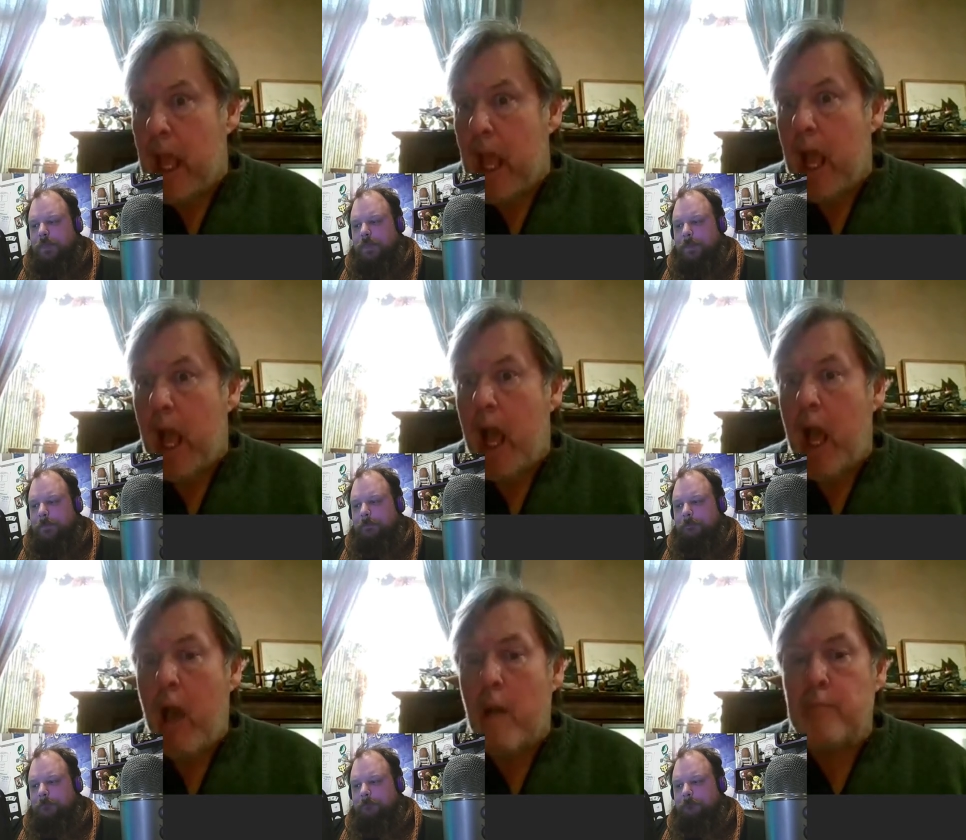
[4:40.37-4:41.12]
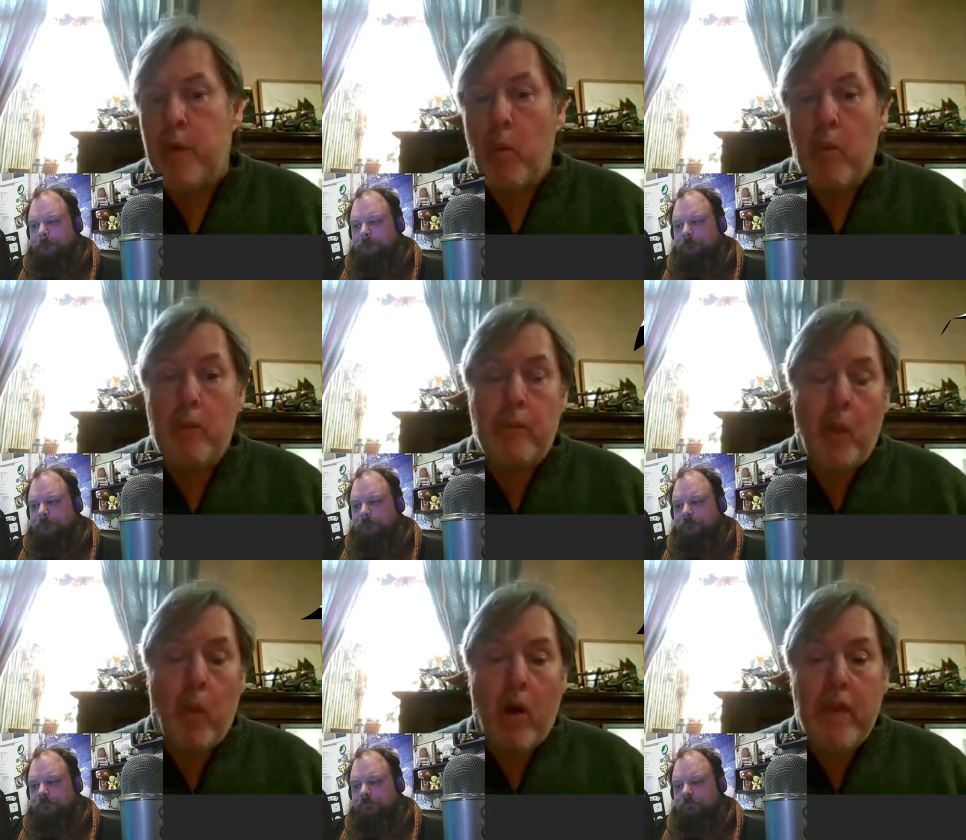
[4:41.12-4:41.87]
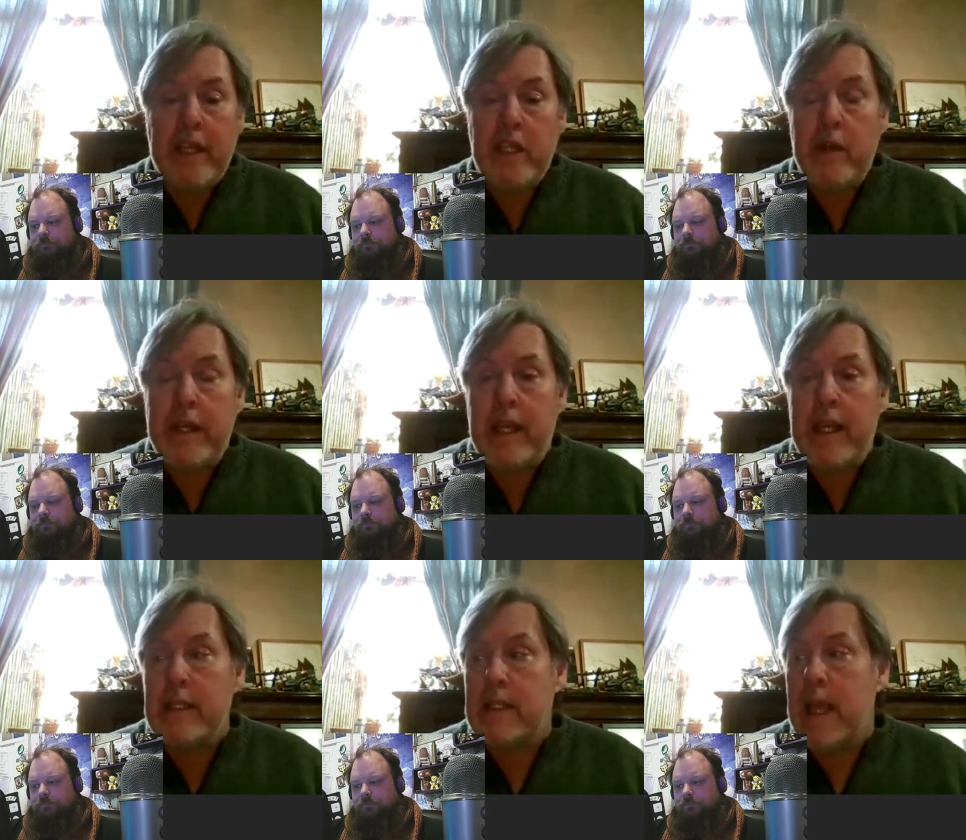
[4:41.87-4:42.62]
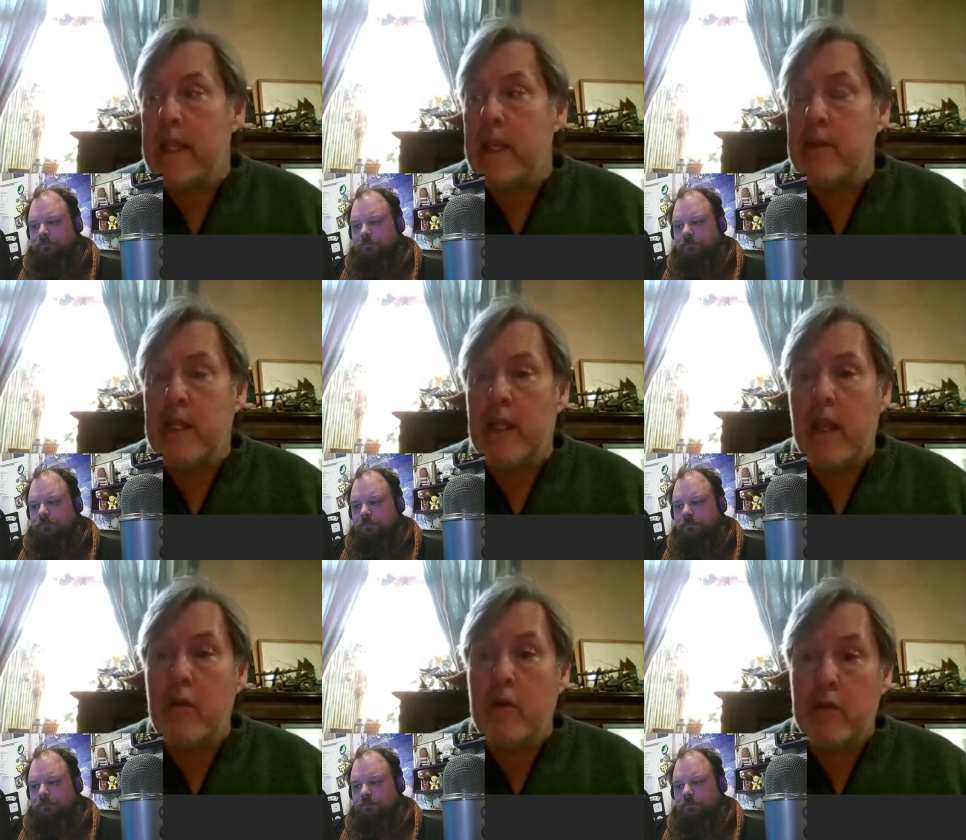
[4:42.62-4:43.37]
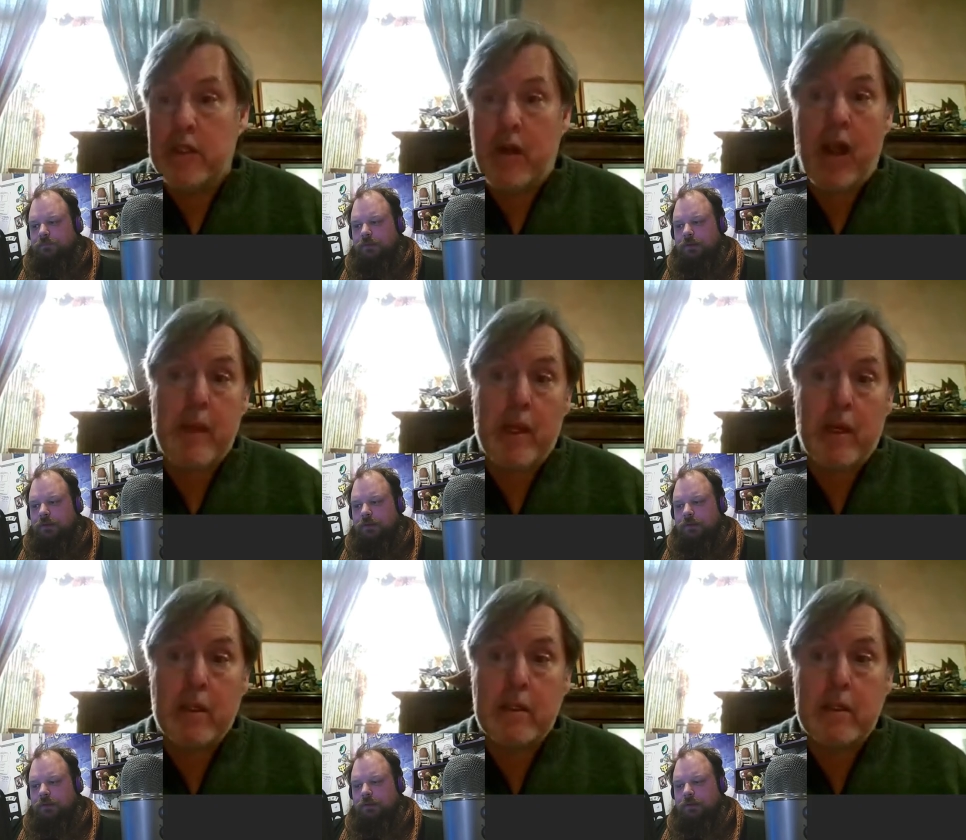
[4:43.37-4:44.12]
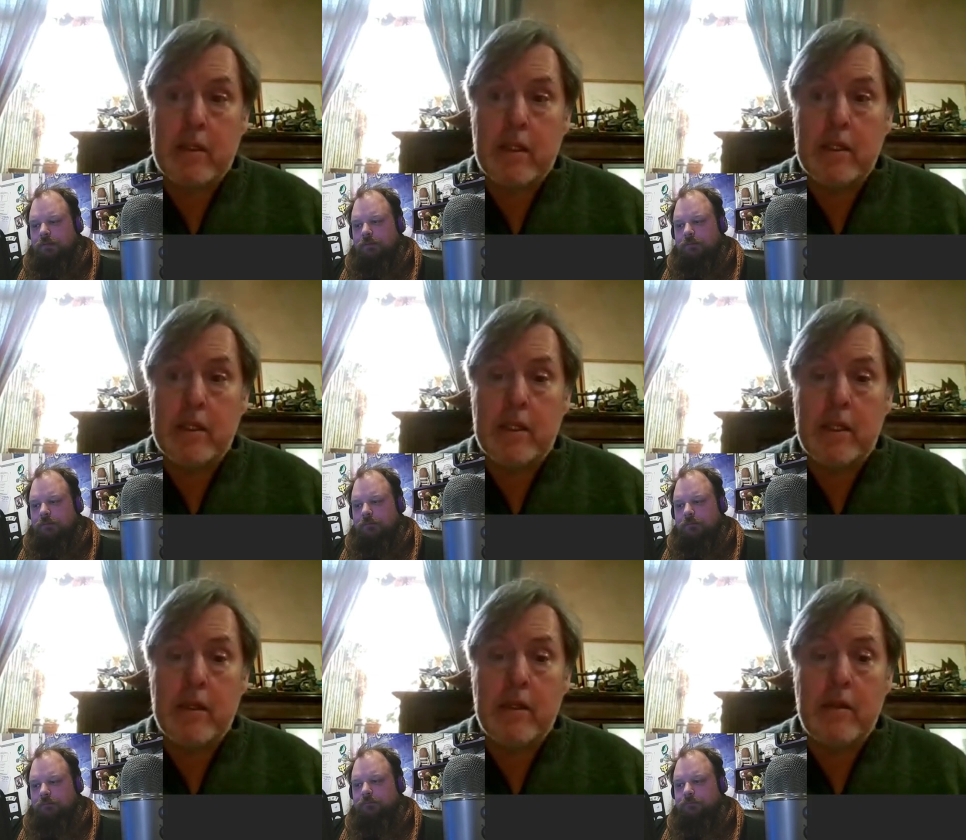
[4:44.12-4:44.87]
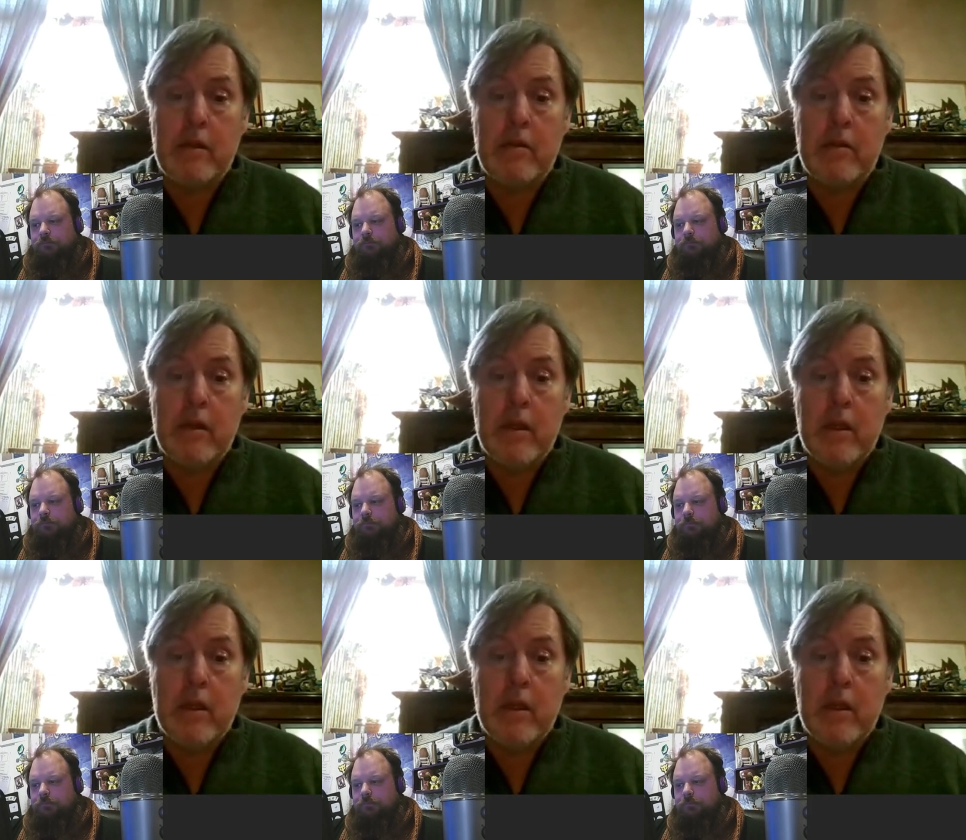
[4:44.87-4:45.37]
Speaker 1: Mm. Um, but but what they're doing is they're using local scrapyards to mm.